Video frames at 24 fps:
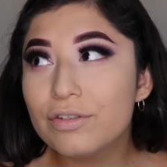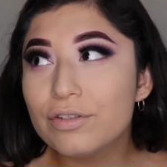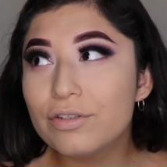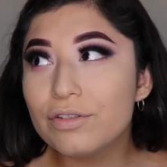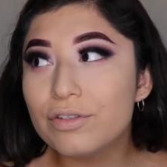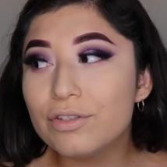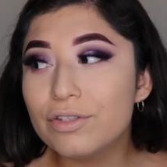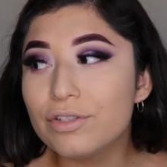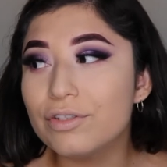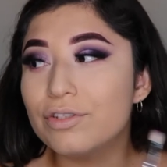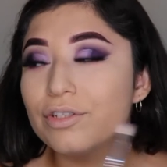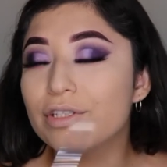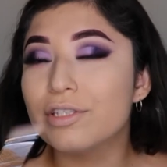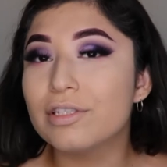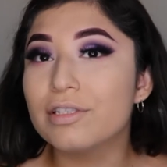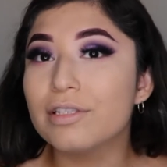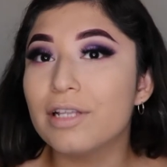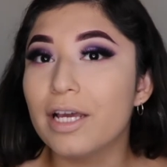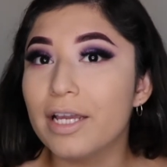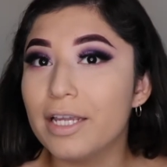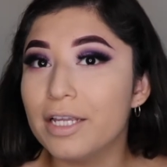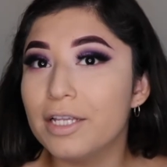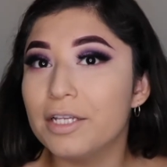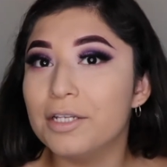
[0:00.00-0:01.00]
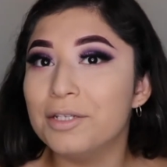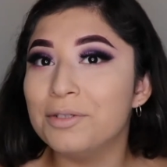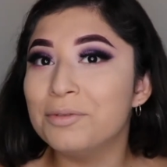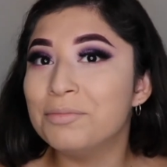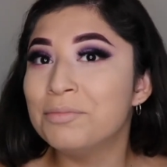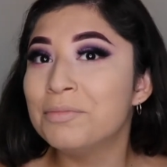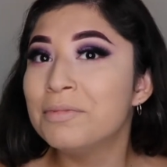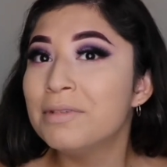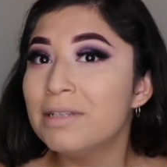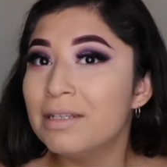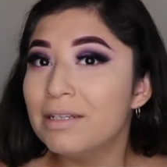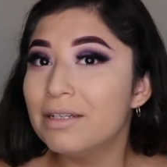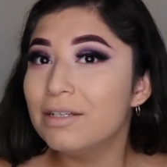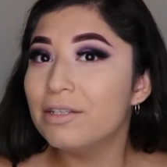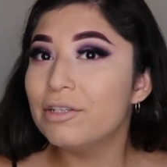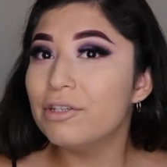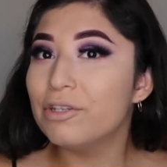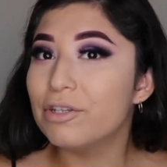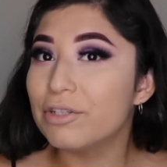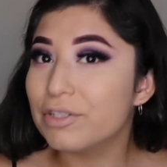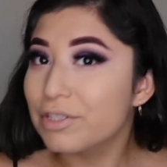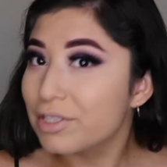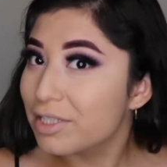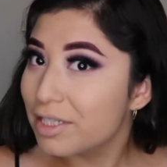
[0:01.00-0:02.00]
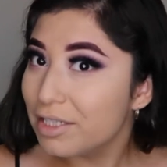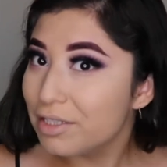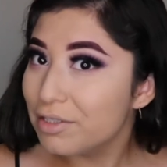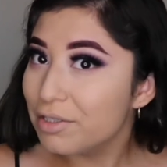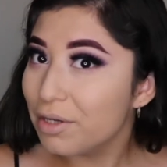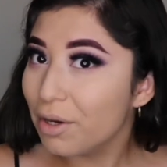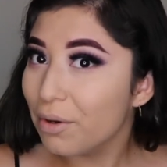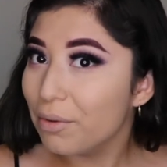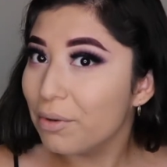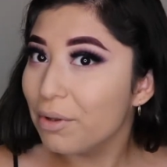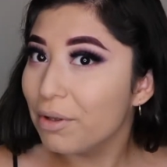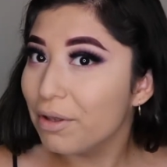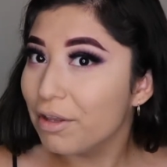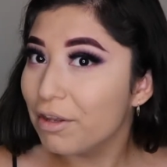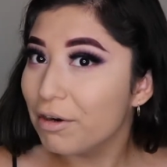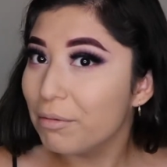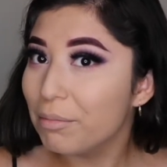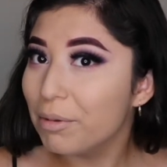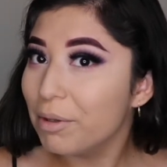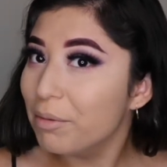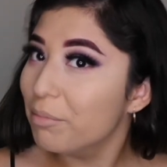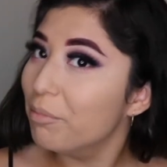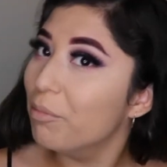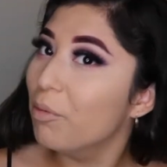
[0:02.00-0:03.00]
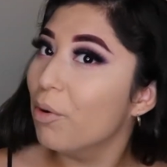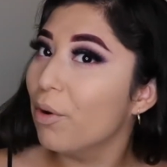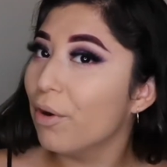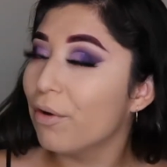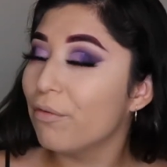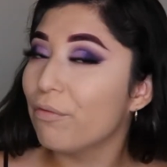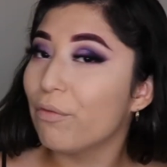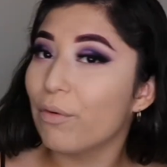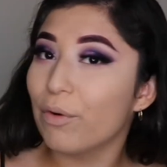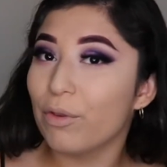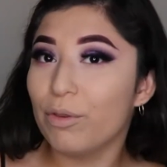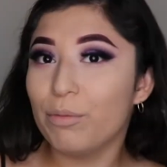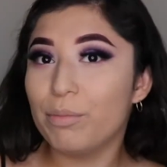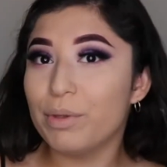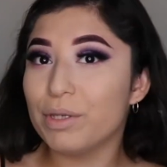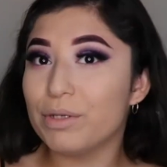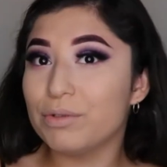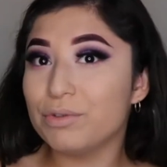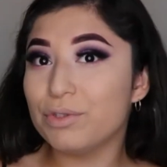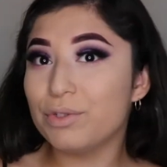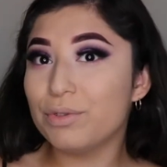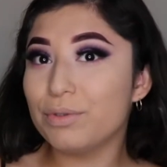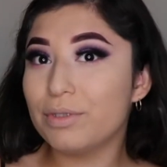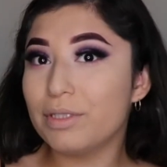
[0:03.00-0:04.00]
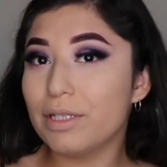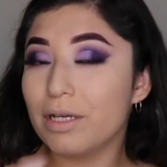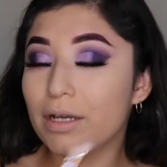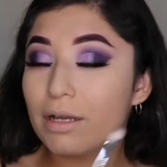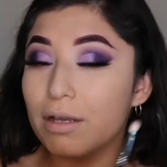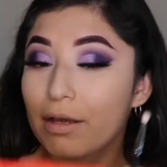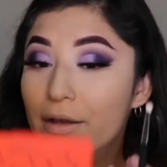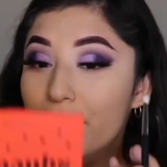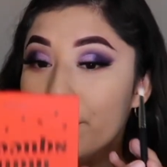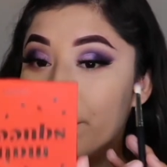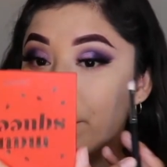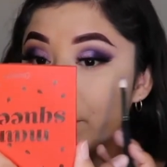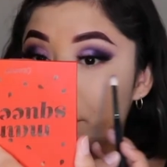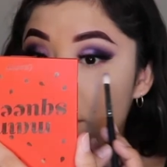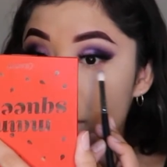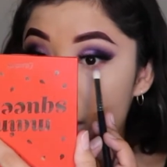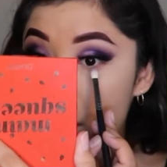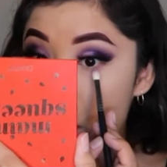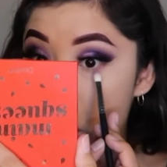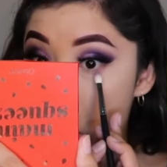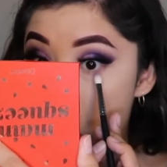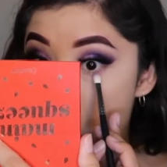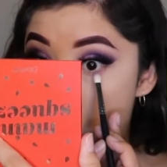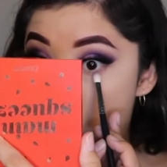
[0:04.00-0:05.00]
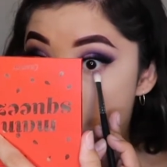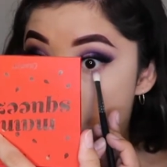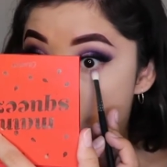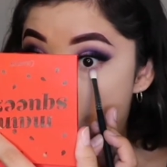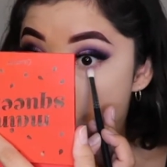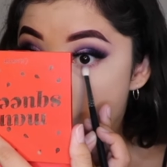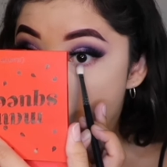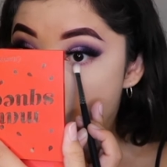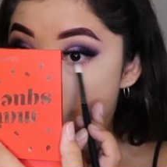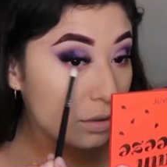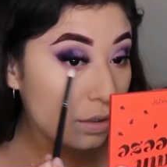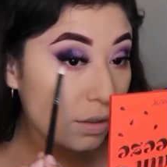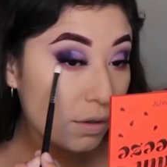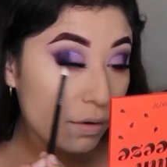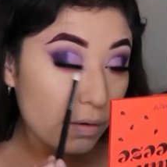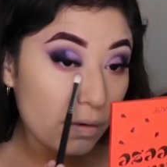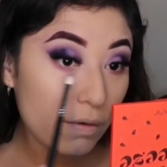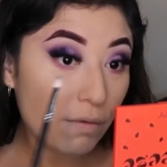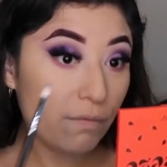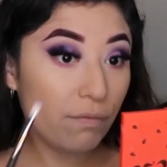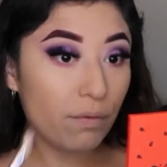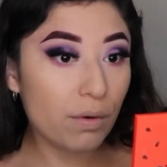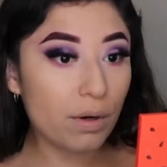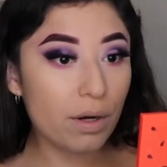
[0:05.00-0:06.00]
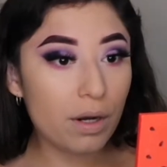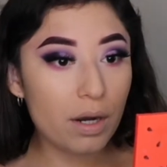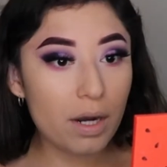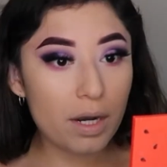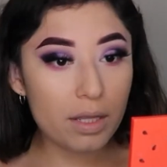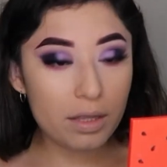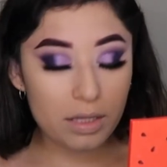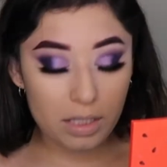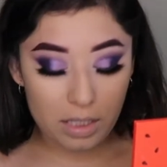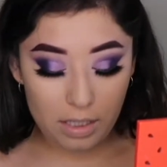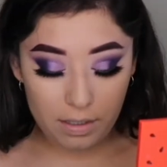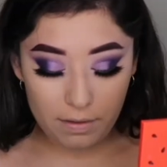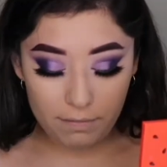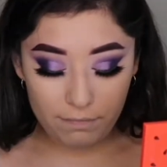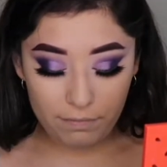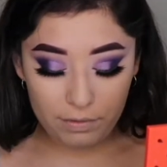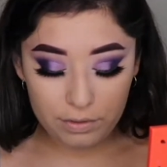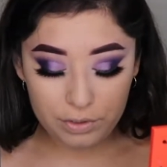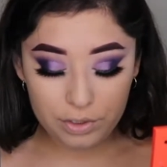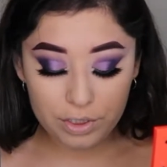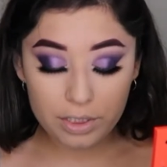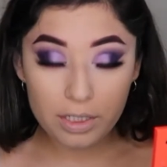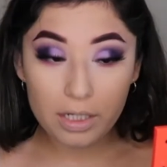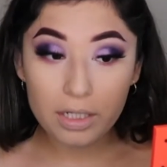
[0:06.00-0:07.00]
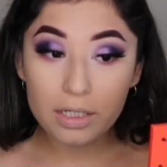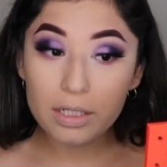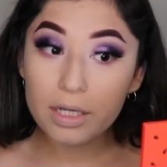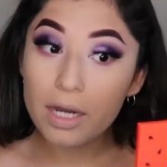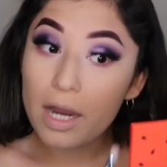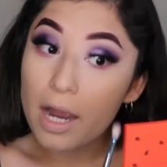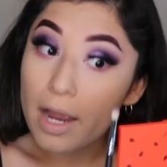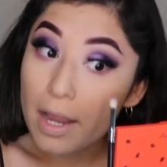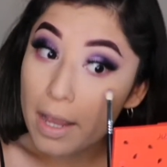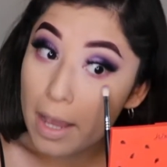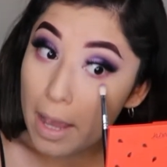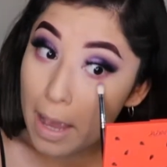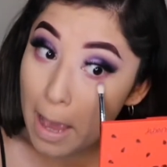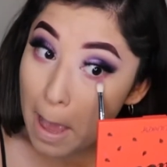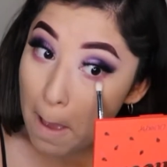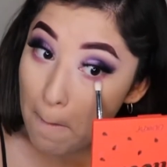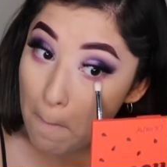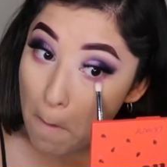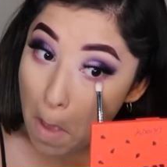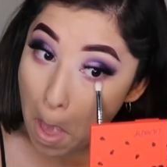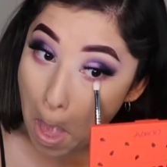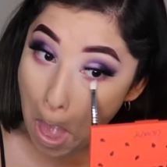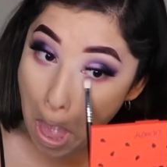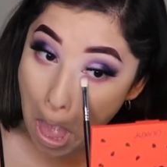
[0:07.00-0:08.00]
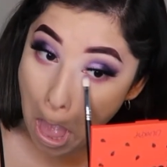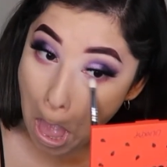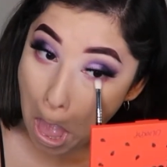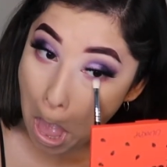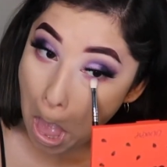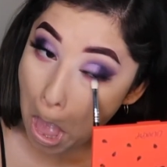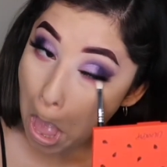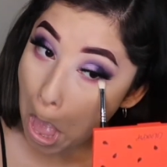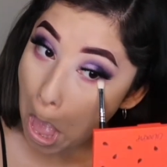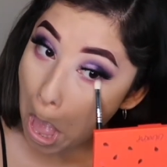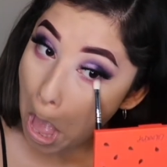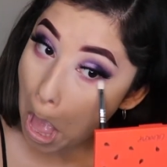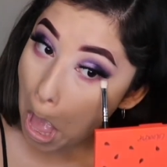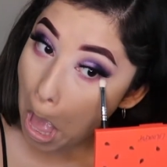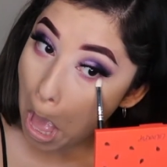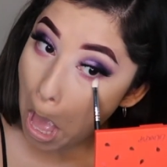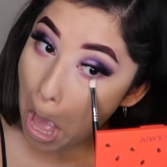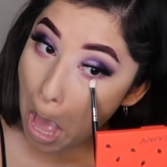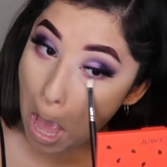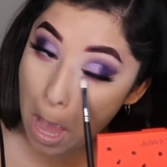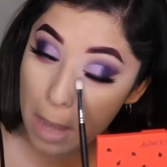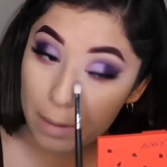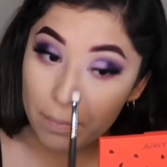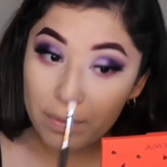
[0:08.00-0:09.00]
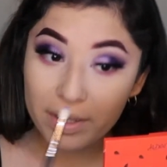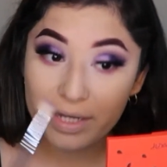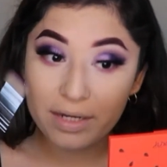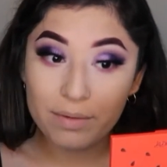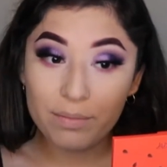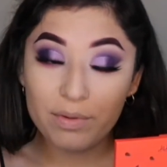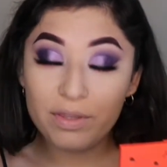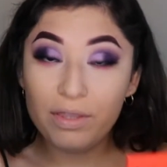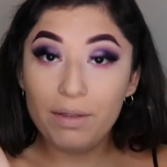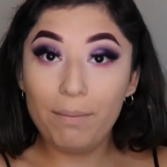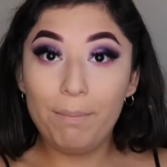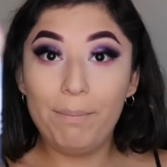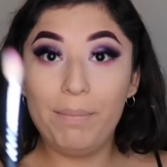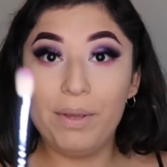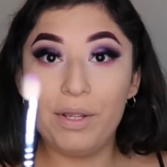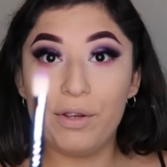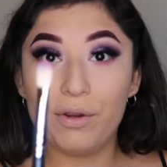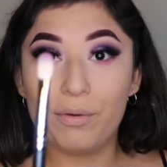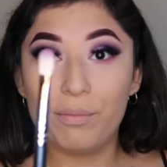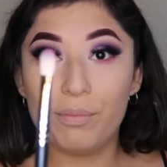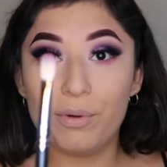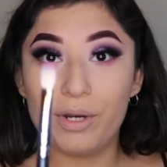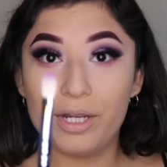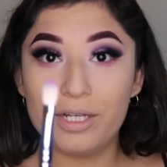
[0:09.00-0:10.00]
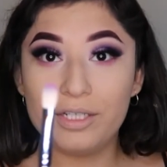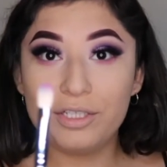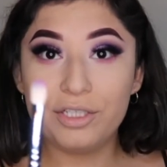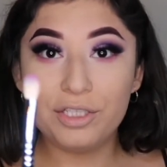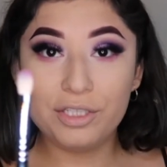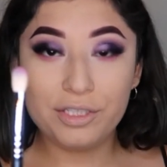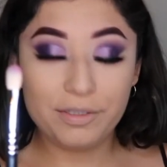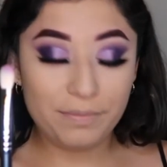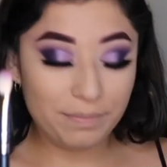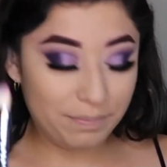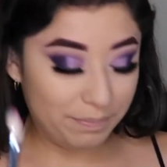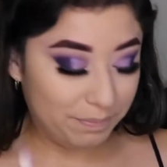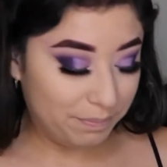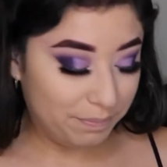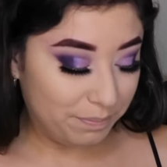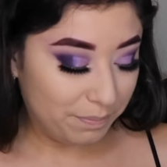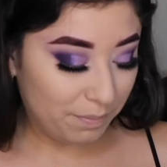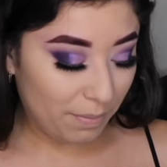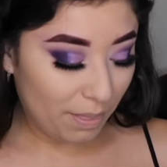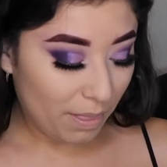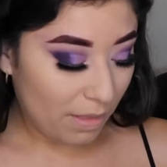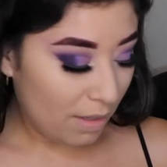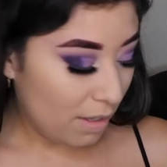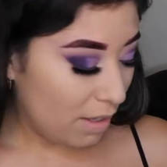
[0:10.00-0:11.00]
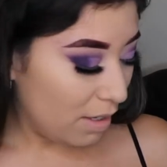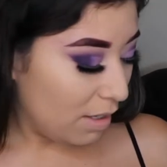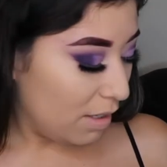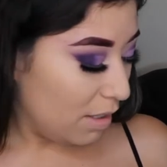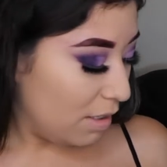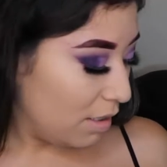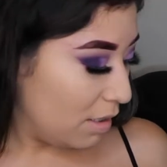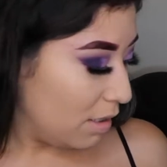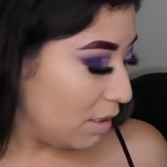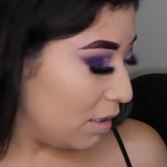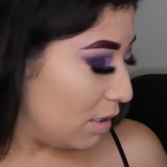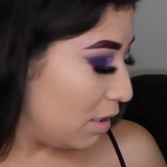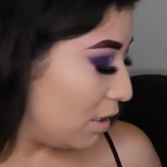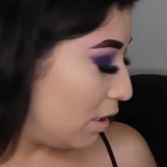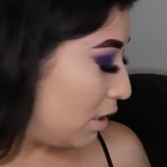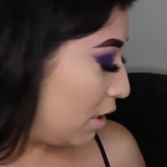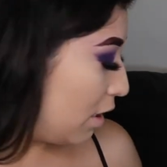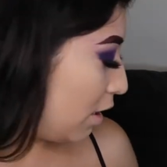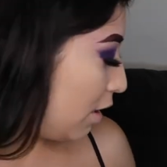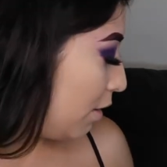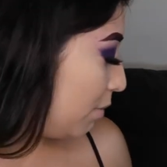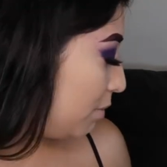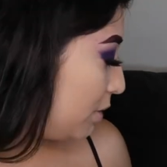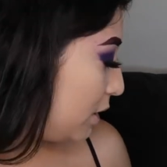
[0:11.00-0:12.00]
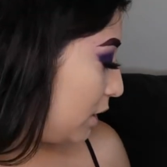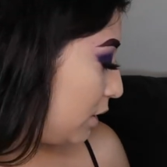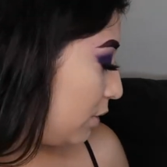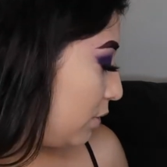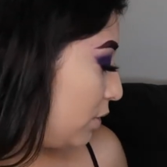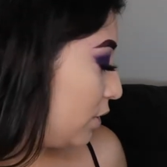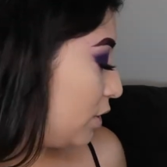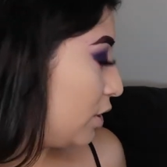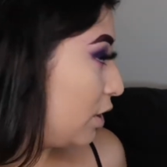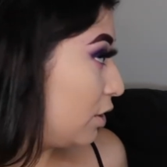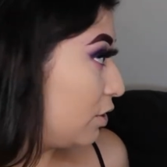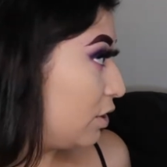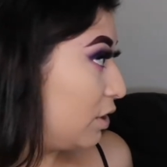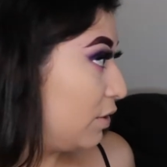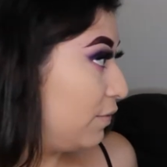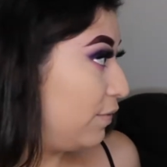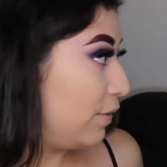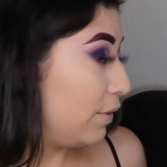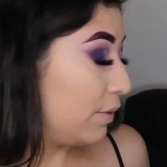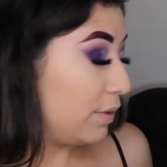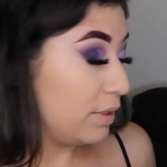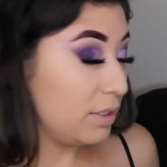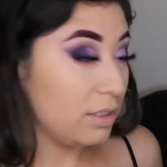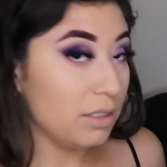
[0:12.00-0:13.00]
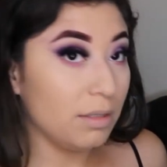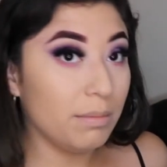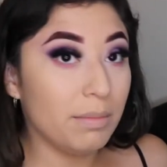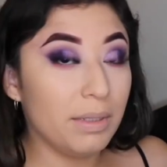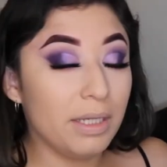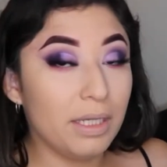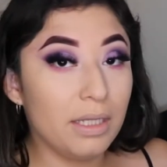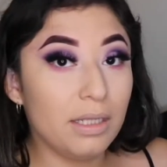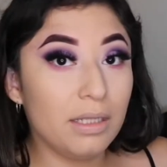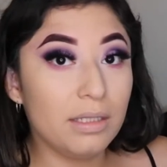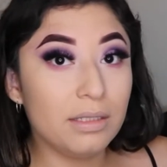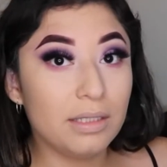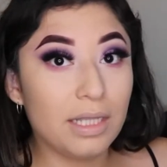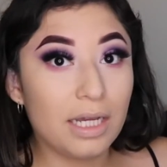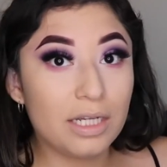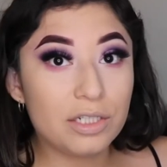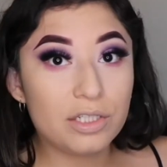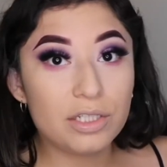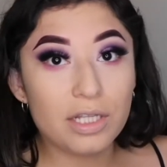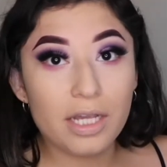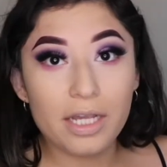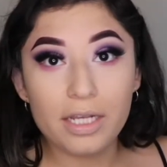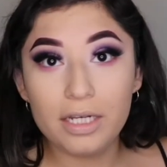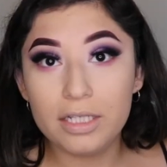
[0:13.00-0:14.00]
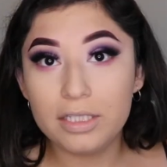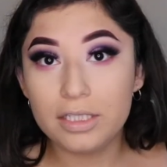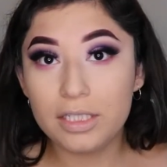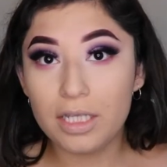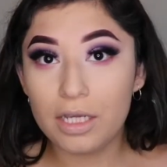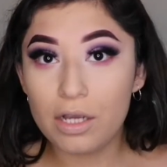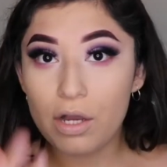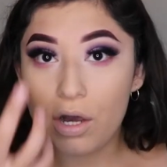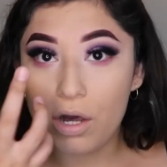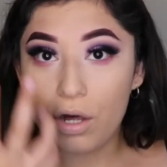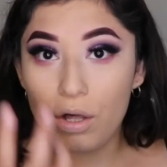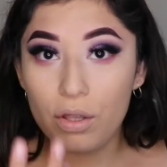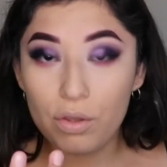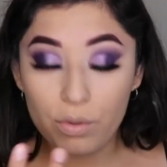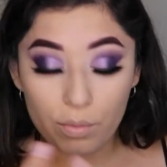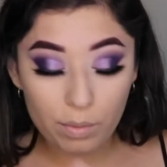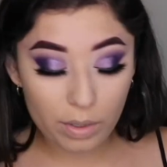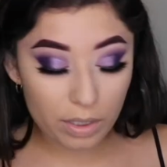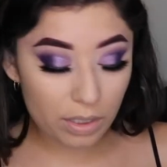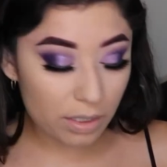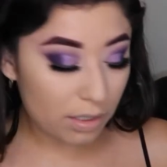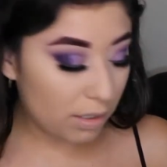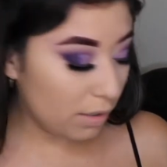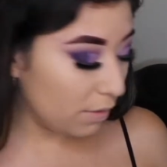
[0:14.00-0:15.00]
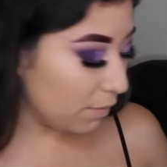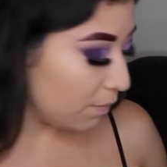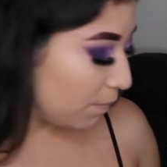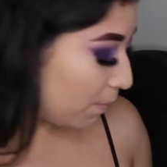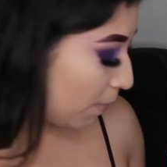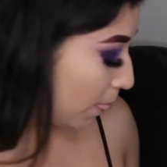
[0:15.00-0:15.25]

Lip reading: to just lighten your skin tone a little bit more for the Beetlejuice look. So for the fuchsia color, I went in with a bigger brush. So it's not just focused on my lash line, it's like all the way down.